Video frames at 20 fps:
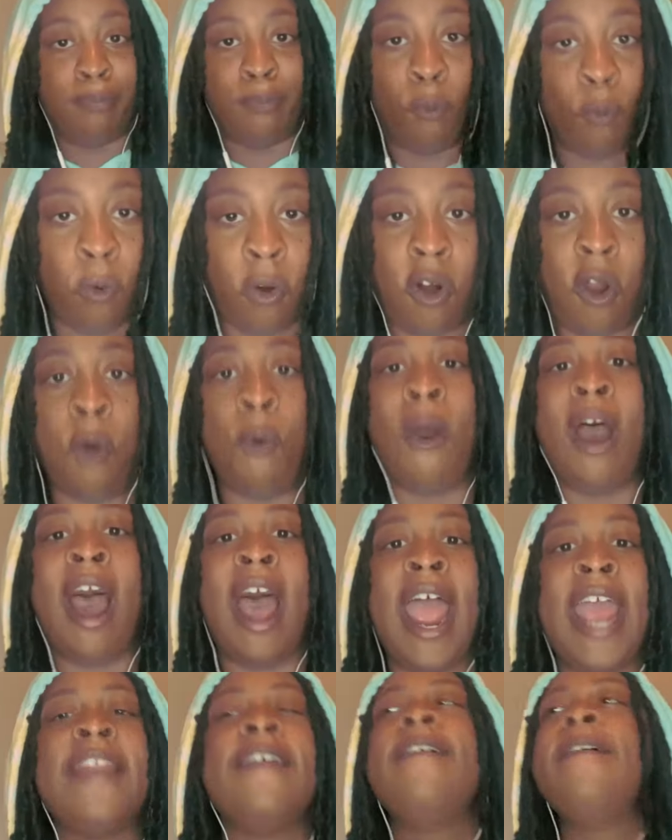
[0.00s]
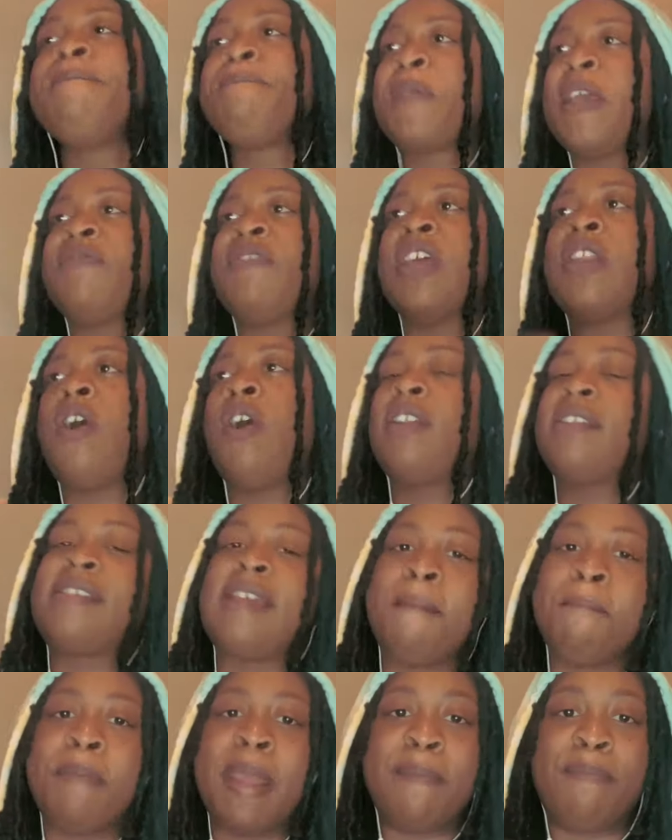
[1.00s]
worldwide, and then all of a
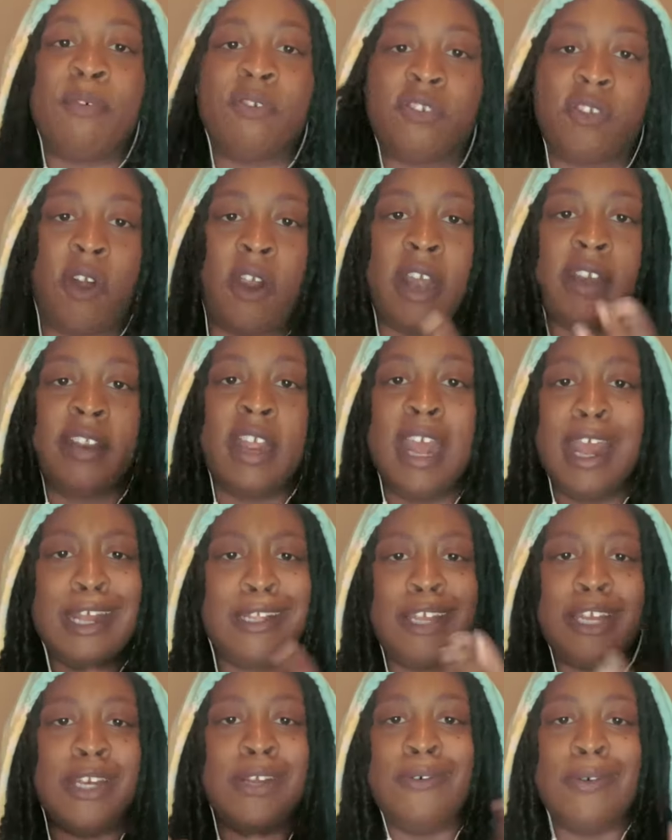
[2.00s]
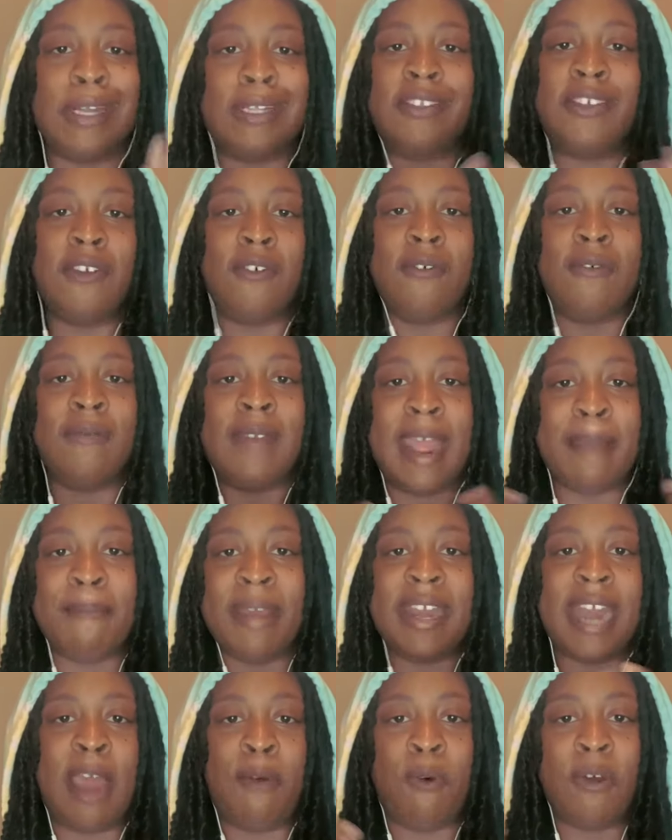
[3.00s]
sudden people start to do it too. They may
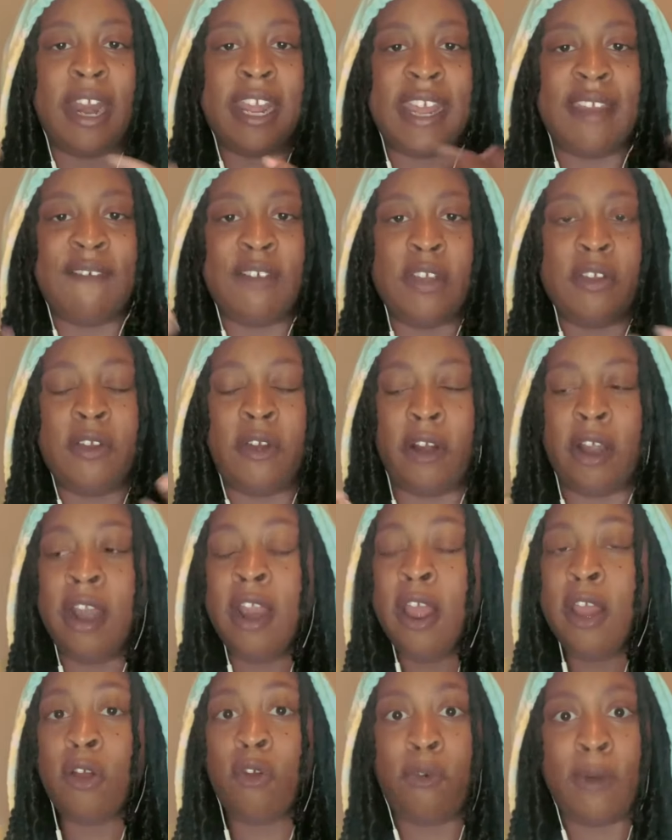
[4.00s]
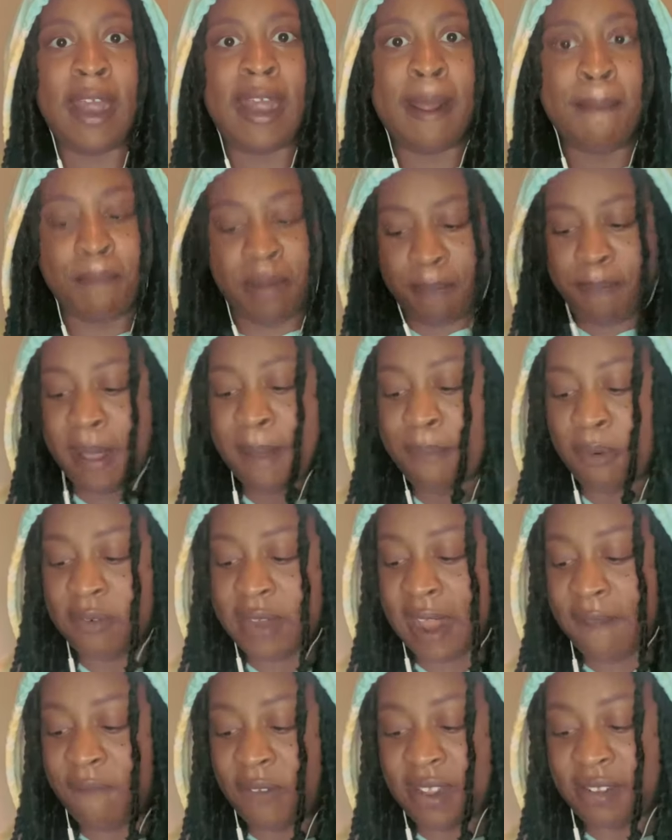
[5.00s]
not want to give you your credit, but people
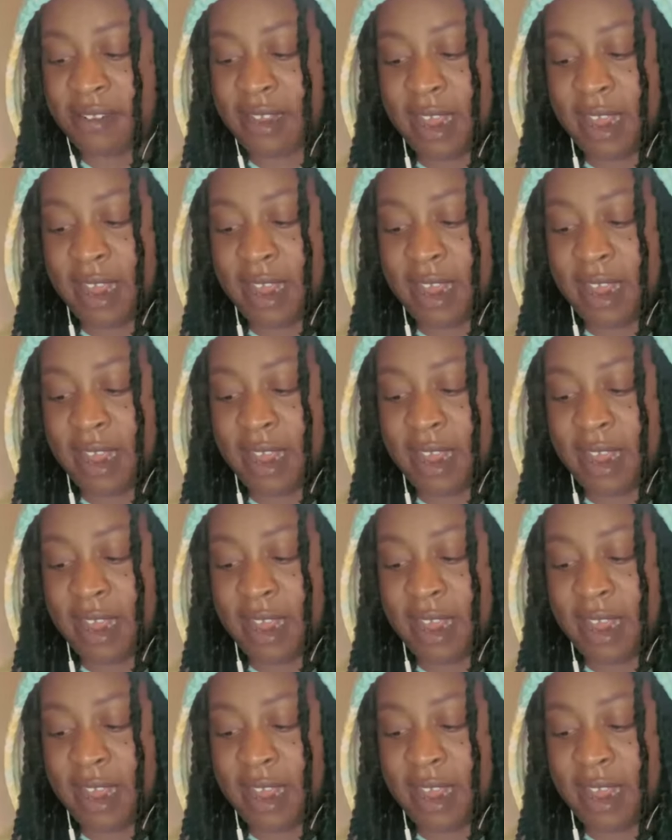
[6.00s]
definitely see